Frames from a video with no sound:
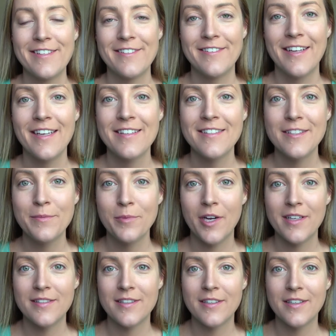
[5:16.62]
so next is a
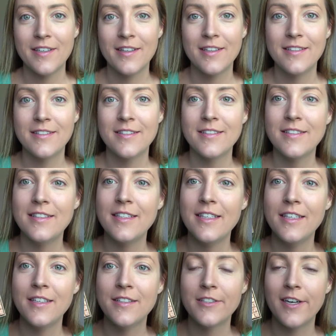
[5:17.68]
bronzer. This is
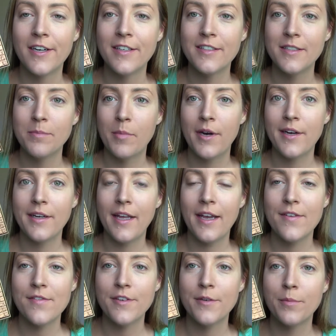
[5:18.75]
the Tarte Park
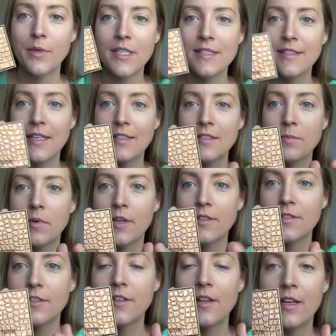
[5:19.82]
Avenue Princess
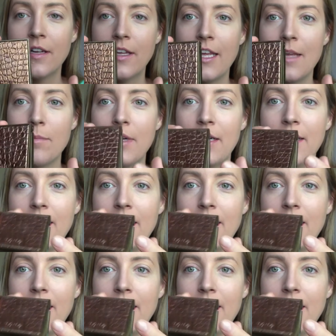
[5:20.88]
bronzer that it came in an